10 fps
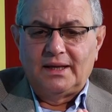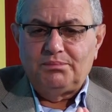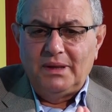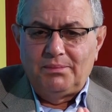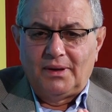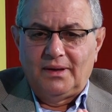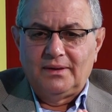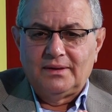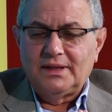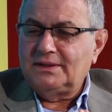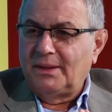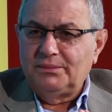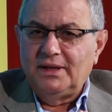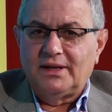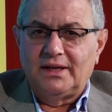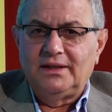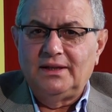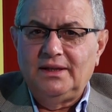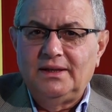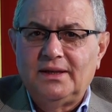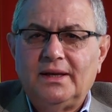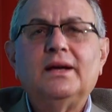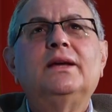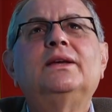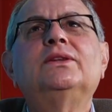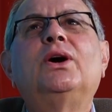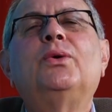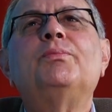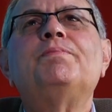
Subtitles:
that something really, you know,